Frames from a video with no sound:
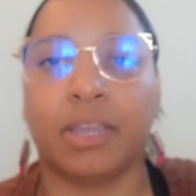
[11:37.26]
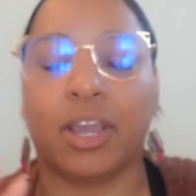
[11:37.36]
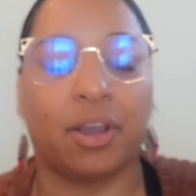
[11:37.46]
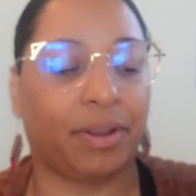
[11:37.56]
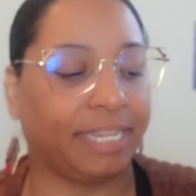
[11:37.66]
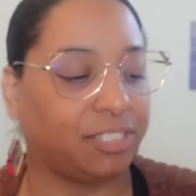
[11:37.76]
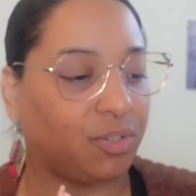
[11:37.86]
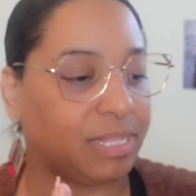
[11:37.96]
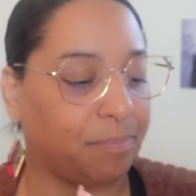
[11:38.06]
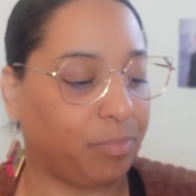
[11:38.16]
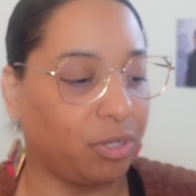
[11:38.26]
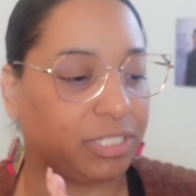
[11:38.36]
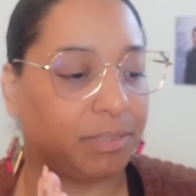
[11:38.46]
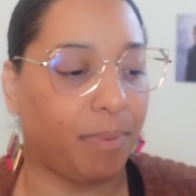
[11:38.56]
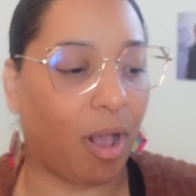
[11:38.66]
Okay, so the
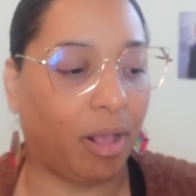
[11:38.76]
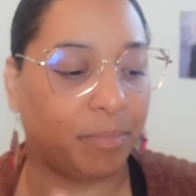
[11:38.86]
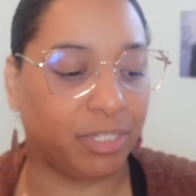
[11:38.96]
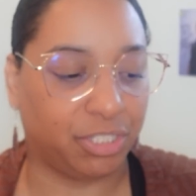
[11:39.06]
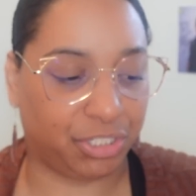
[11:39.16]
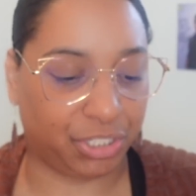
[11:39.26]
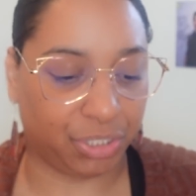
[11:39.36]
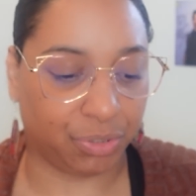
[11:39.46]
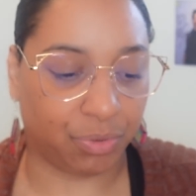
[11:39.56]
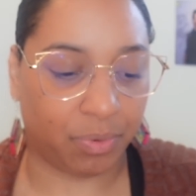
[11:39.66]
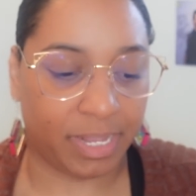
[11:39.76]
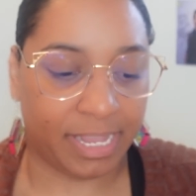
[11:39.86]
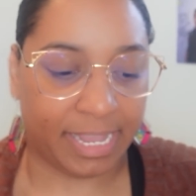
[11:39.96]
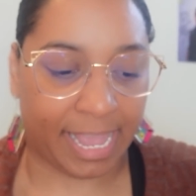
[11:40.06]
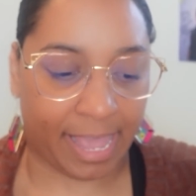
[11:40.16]
Boox Palma 2
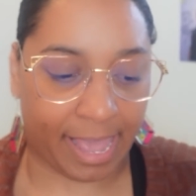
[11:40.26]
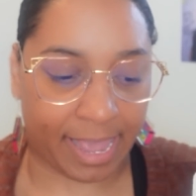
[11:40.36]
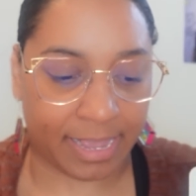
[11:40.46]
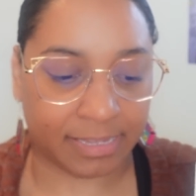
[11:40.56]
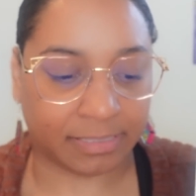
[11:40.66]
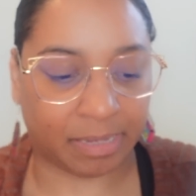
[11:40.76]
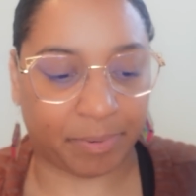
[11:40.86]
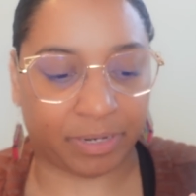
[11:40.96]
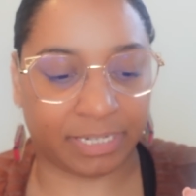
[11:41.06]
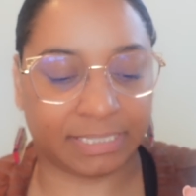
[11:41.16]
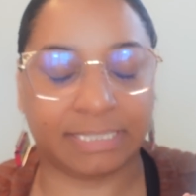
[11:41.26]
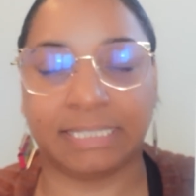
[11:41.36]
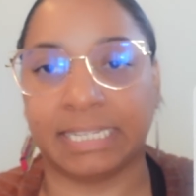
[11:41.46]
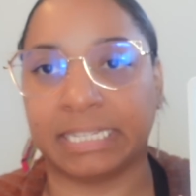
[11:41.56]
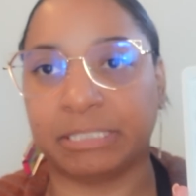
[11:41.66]
has about a
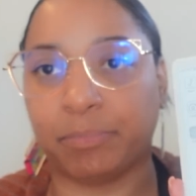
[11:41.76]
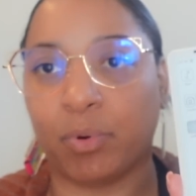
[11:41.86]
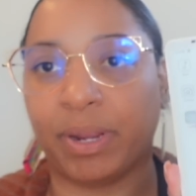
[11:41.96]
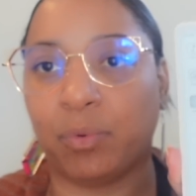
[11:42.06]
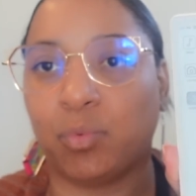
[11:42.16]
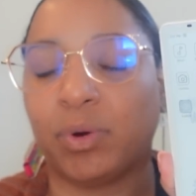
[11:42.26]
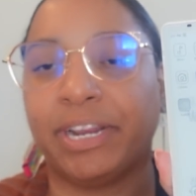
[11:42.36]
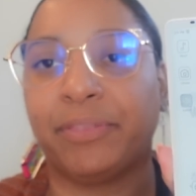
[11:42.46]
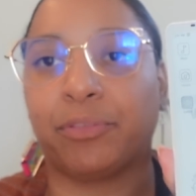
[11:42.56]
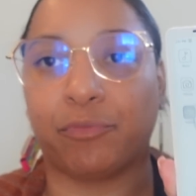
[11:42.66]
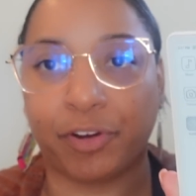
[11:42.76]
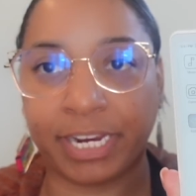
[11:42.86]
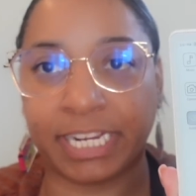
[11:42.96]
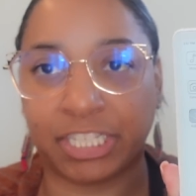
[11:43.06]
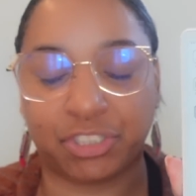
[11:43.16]

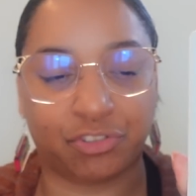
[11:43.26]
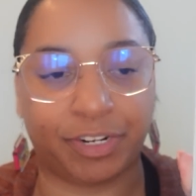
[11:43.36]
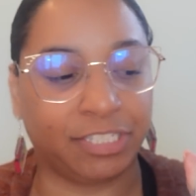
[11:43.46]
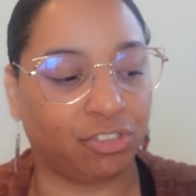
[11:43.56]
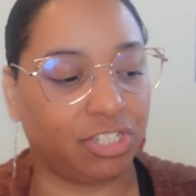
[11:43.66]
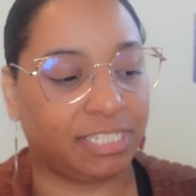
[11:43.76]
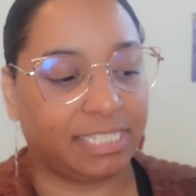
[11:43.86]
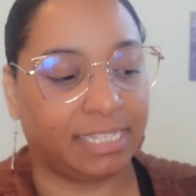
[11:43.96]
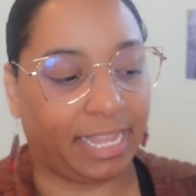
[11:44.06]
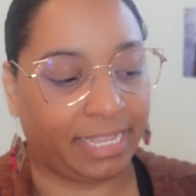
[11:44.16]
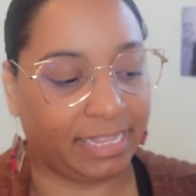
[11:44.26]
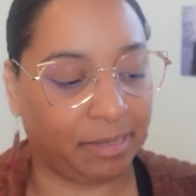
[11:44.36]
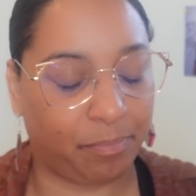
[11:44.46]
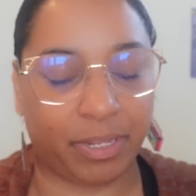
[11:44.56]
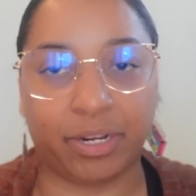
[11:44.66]
6.13 inch screen, so just
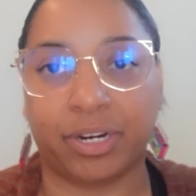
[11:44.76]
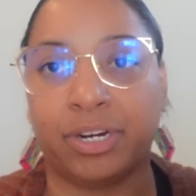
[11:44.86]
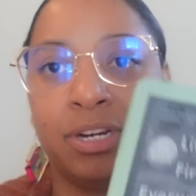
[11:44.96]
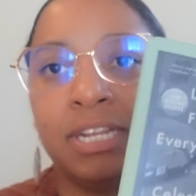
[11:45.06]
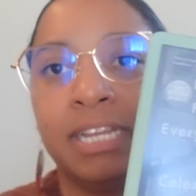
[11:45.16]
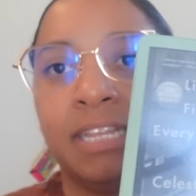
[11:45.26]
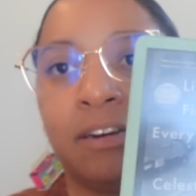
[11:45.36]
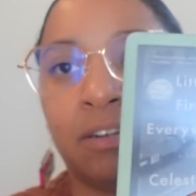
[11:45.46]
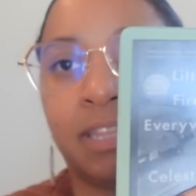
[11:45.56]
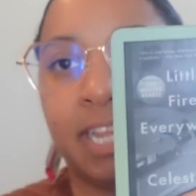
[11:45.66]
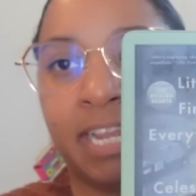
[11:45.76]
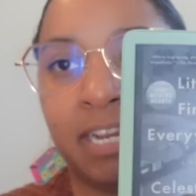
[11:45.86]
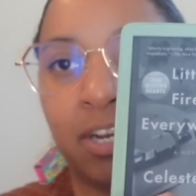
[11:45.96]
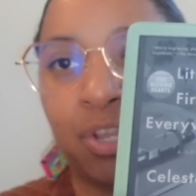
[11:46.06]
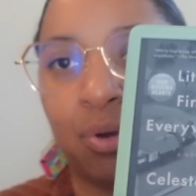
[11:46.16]
slightly bigger
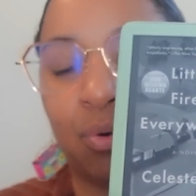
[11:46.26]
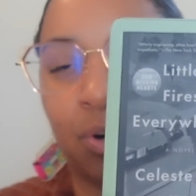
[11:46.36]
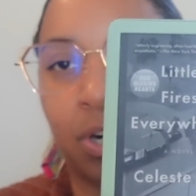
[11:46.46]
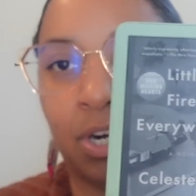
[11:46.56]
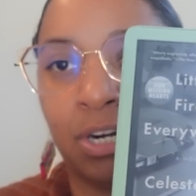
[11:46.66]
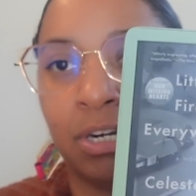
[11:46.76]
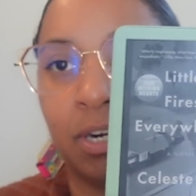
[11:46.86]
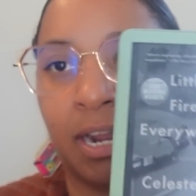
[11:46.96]
than your